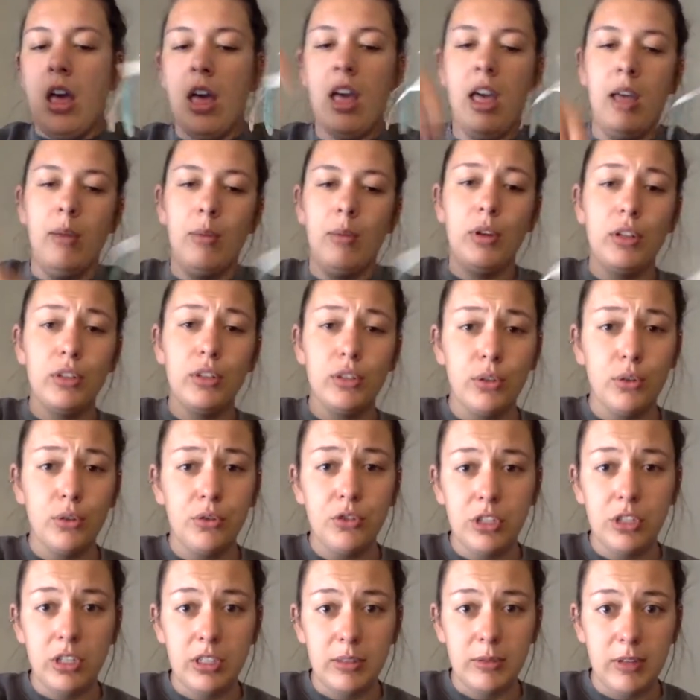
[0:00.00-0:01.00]
I'm going to scooch
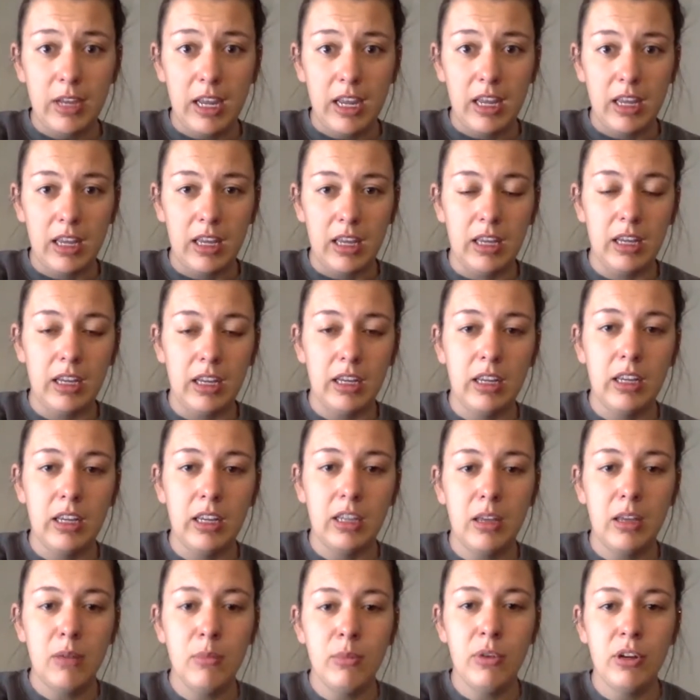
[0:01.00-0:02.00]
the
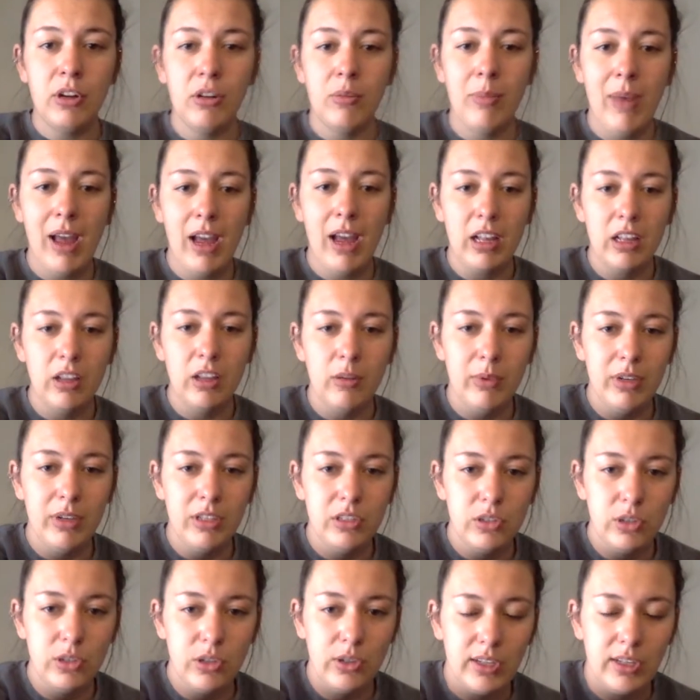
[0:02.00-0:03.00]
computer back a little bit
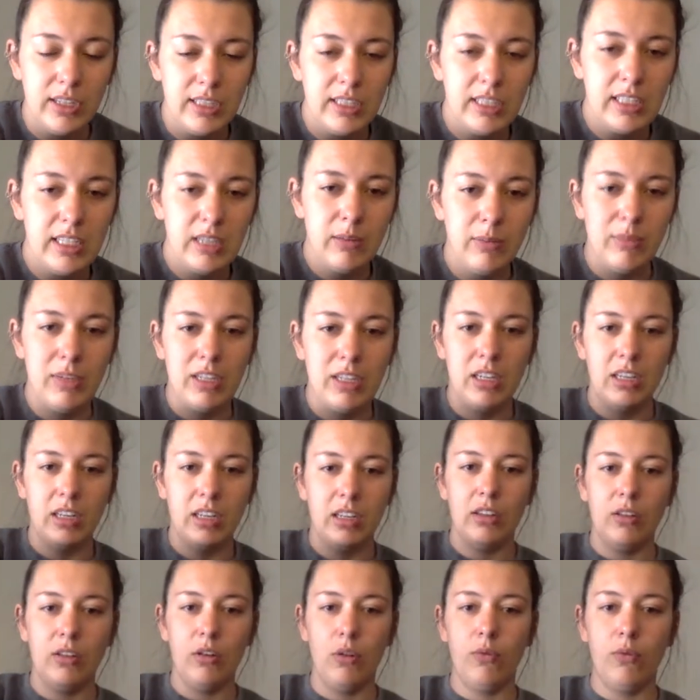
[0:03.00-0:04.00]
so you can see me
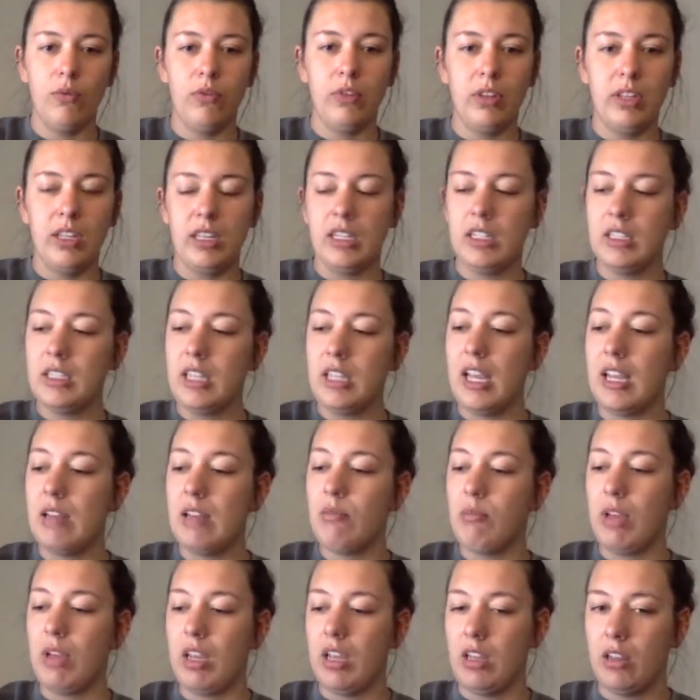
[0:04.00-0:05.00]
hopefully
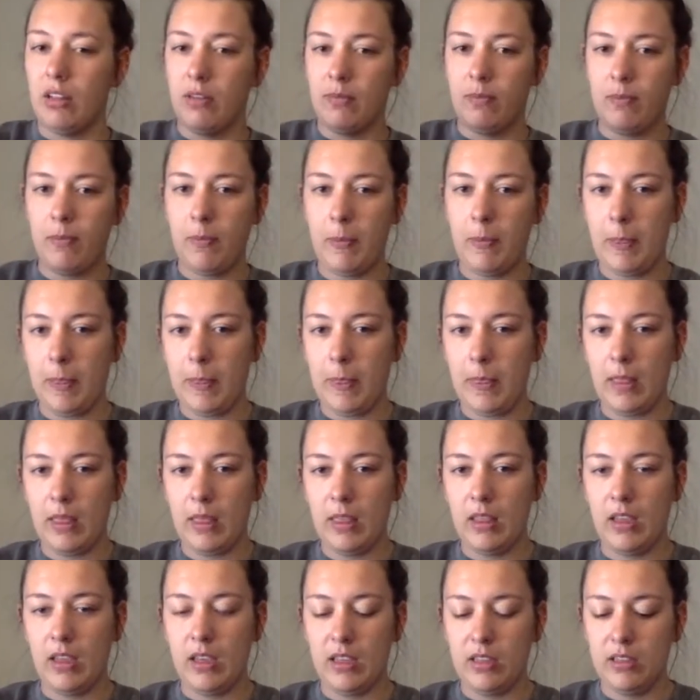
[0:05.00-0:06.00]
taping
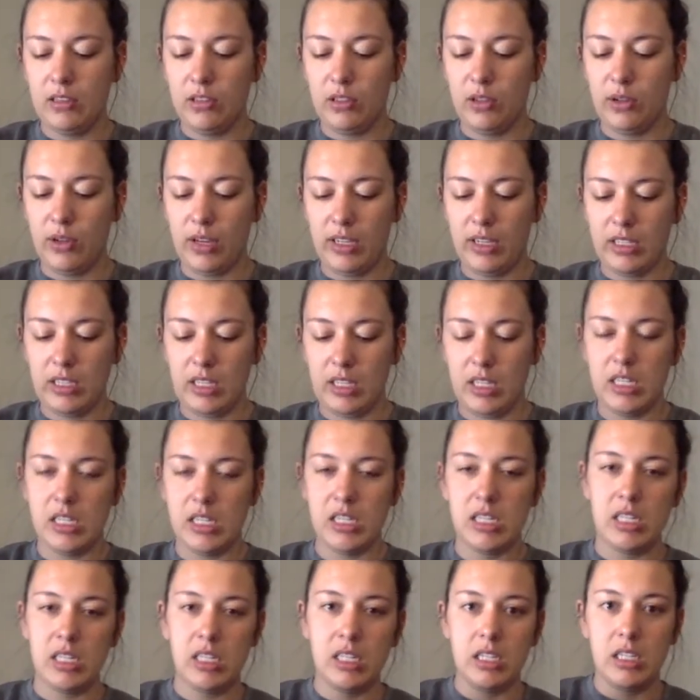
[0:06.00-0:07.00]
this so you guys can
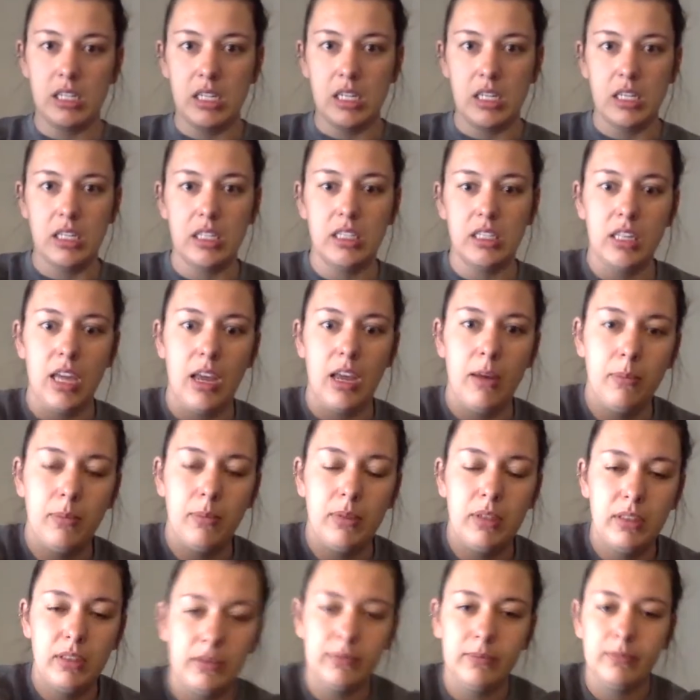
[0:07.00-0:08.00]
see the
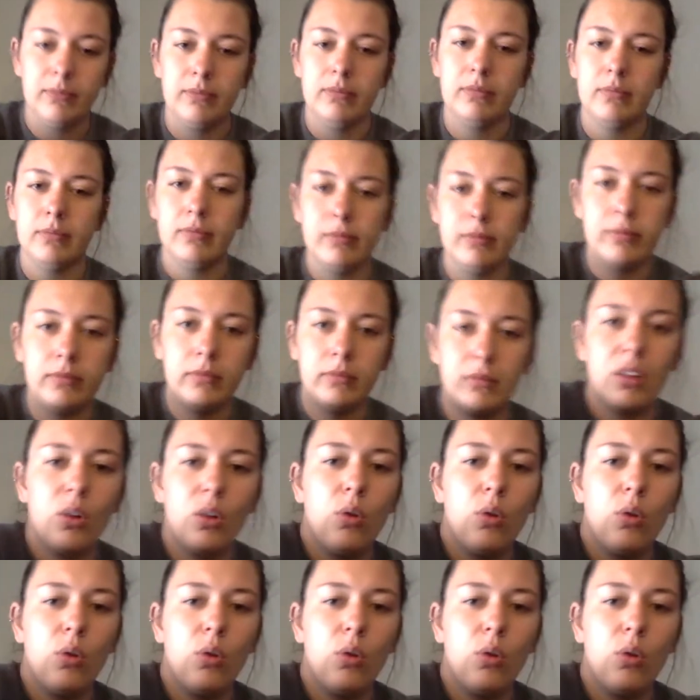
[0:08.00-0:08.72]
steps.